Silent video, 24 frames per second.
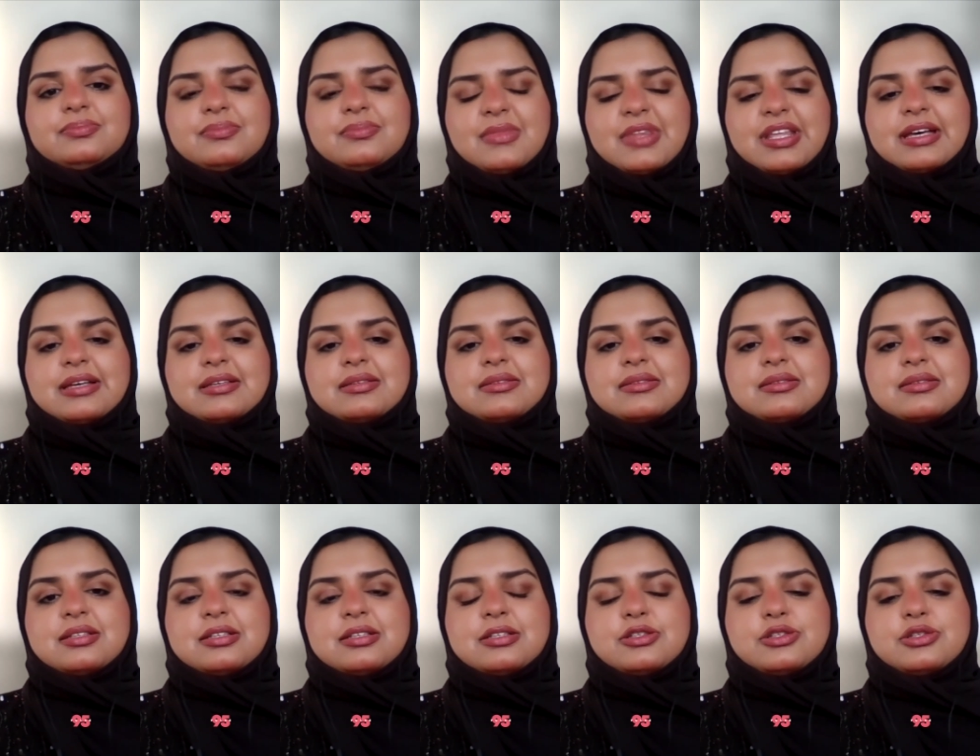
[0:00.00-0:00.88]

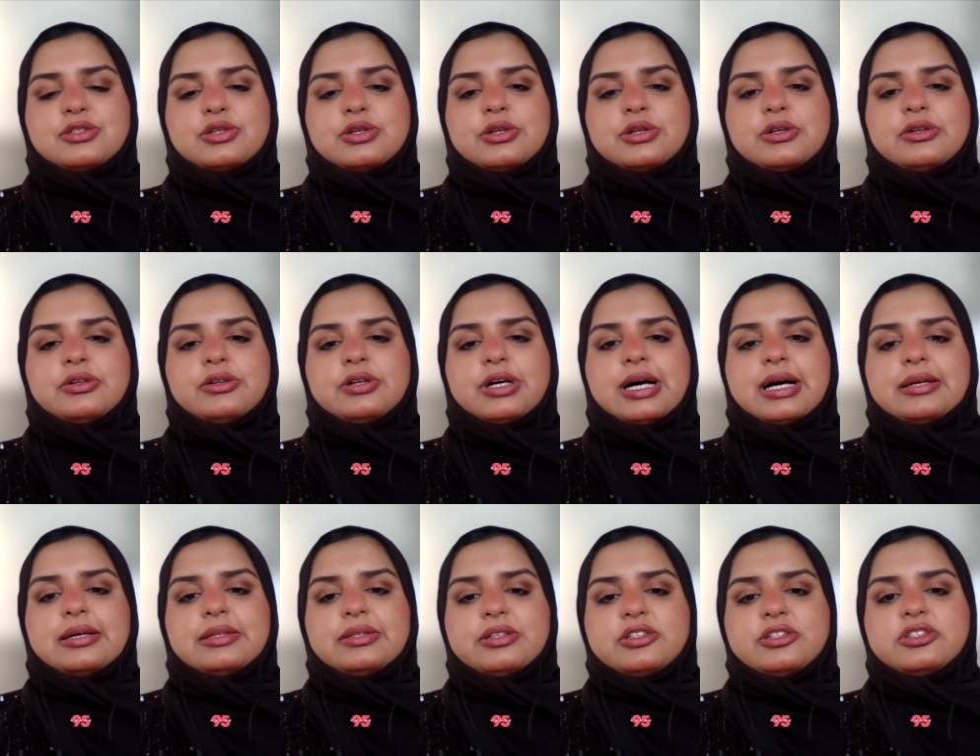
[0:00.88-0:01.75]
Yes, so
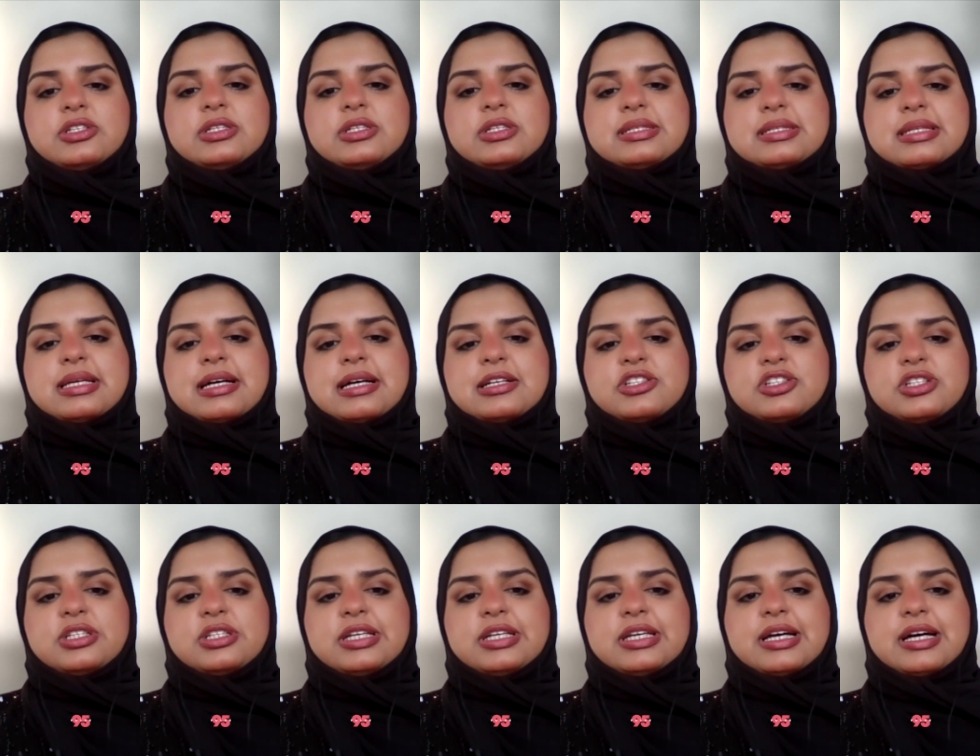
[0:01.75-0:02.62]
hydrogen is
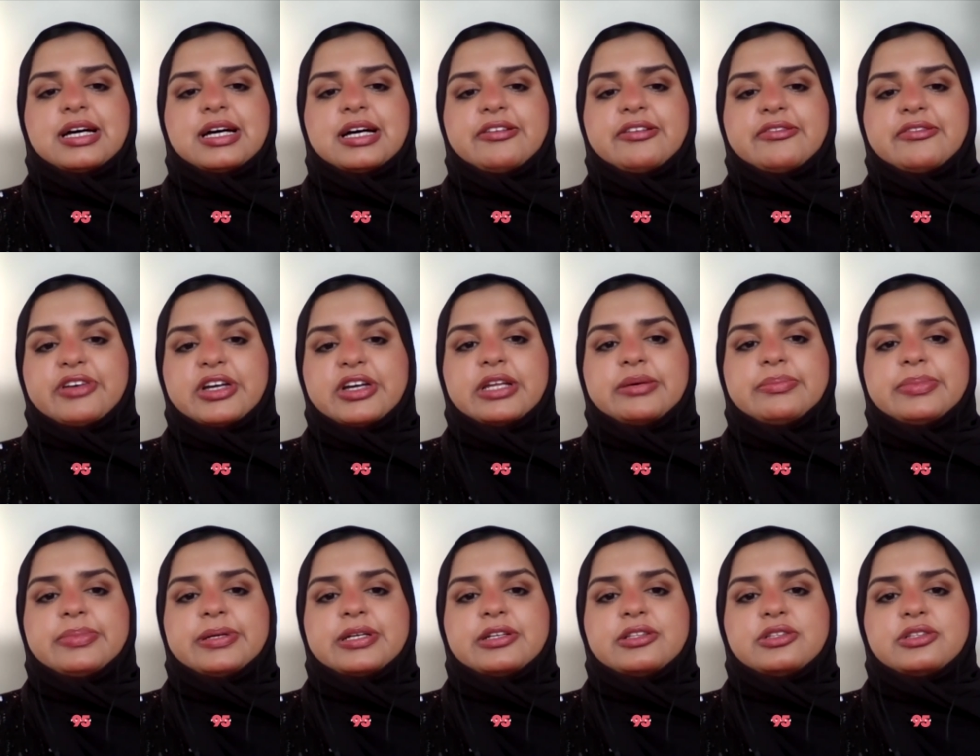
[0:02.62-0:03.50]
actually a very
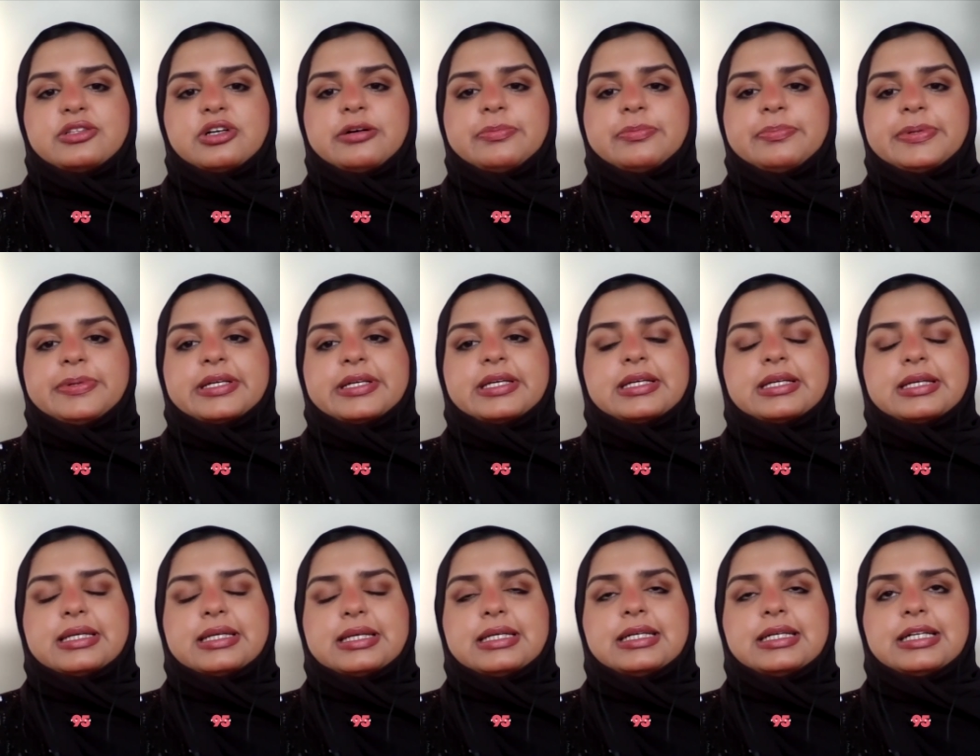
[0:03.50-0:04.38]
big topic
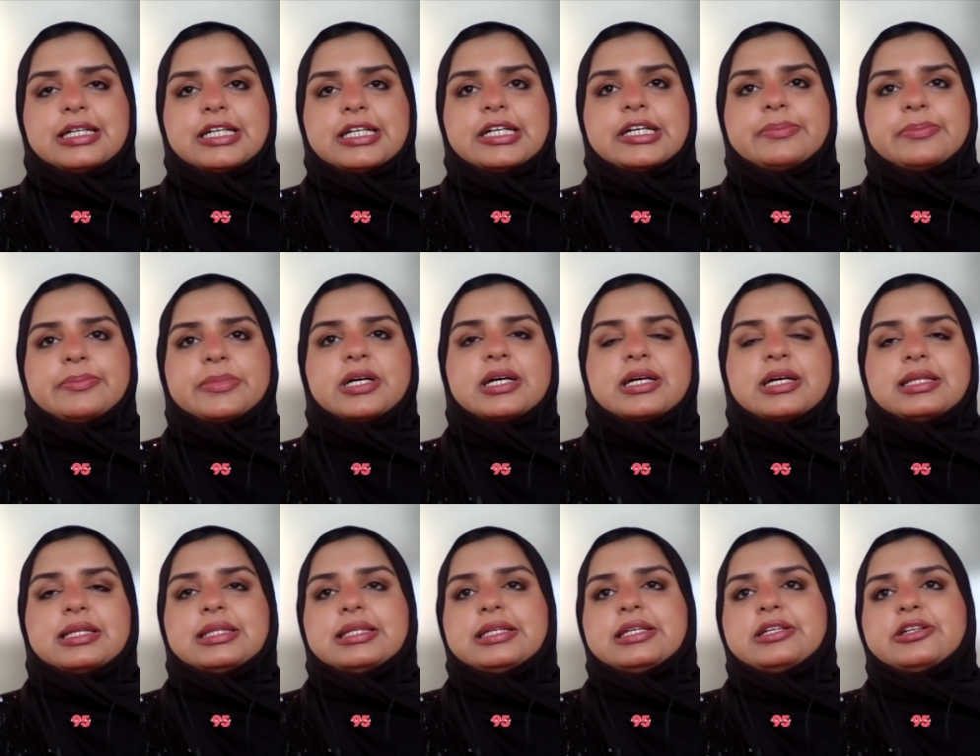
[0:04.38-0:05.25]
uh,
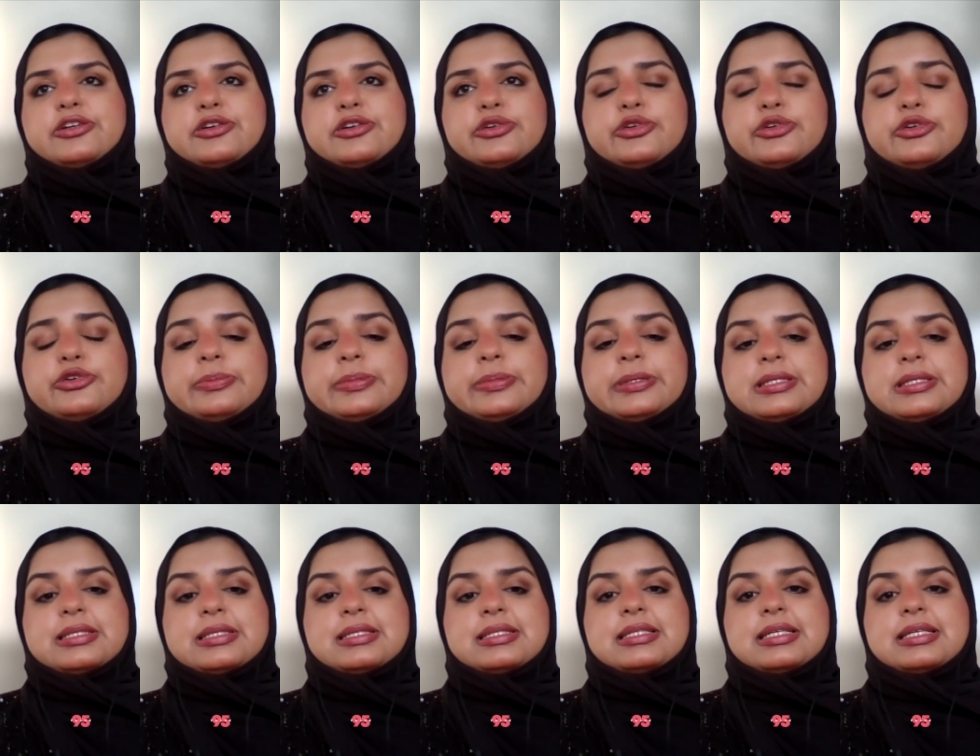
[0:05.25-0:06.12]
currently in
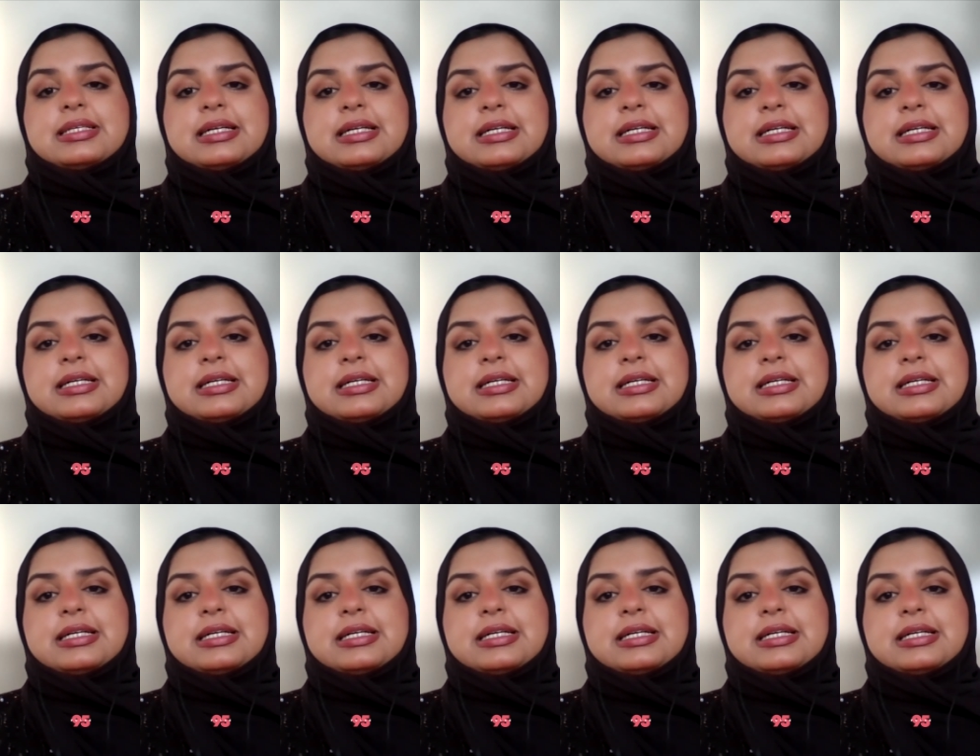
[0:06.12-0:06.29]
renewables.